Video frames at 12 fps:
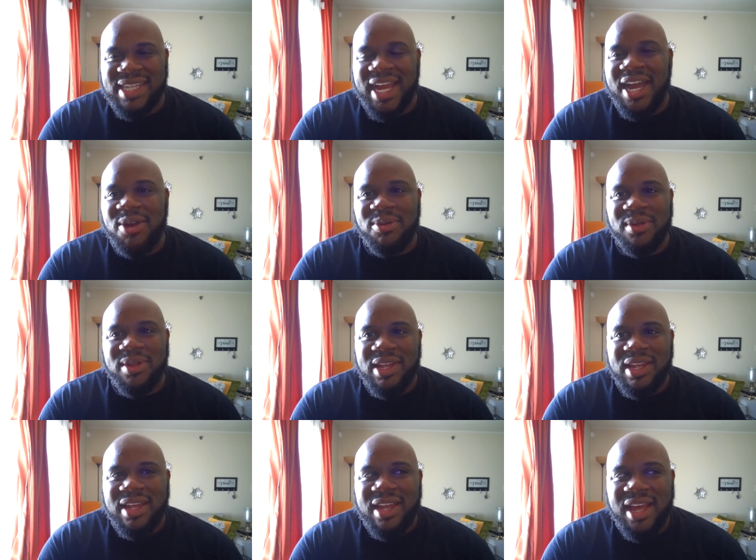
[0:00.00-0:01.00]
Like, I
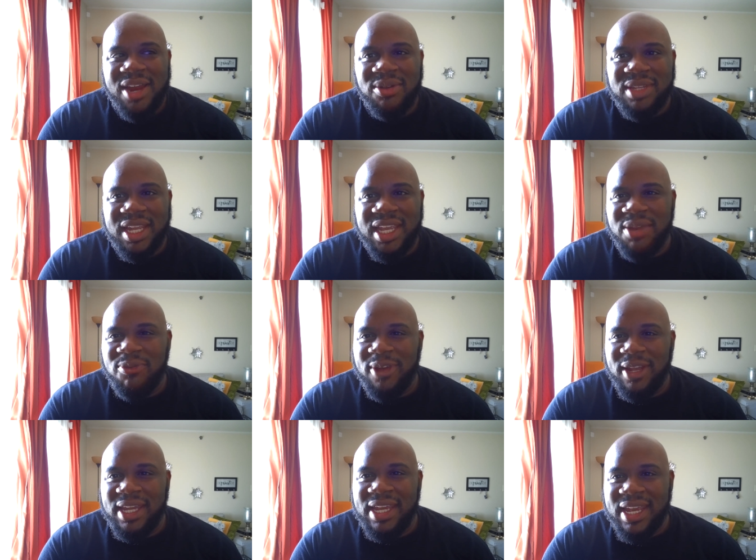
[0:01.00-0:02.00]
don't think he
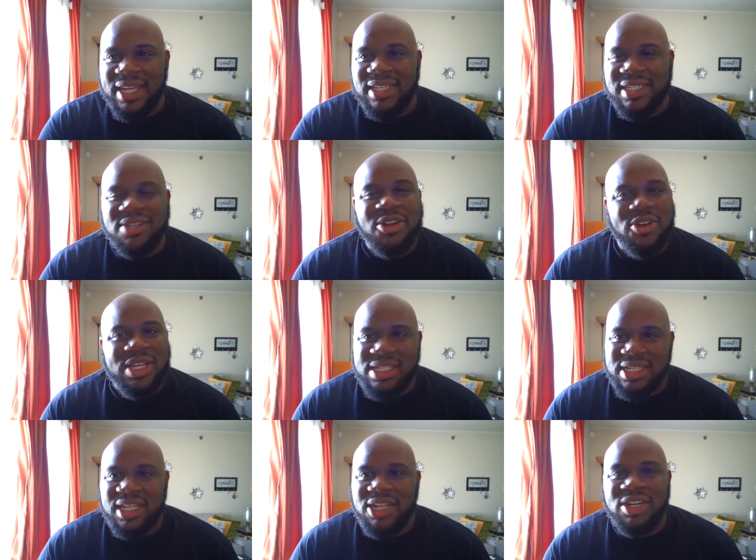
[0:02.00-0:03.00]
really is, you know, he's
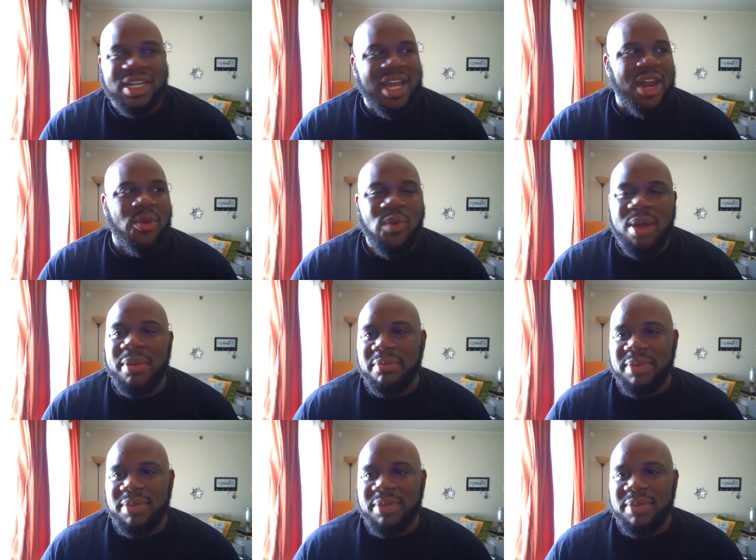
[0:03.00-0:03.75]
clearly not a woman,